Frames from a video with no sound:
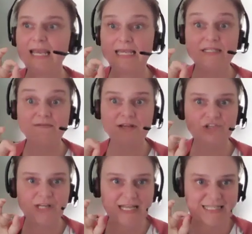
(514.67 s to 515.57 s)

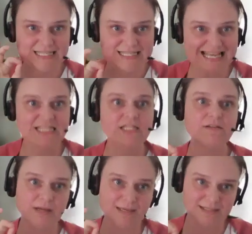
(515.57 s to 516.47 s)
intervention at the
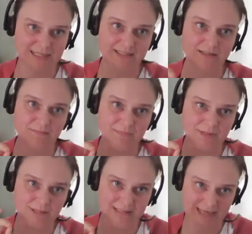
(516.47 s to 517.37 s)
sensory system
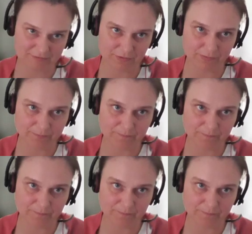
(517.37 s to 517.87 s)
level.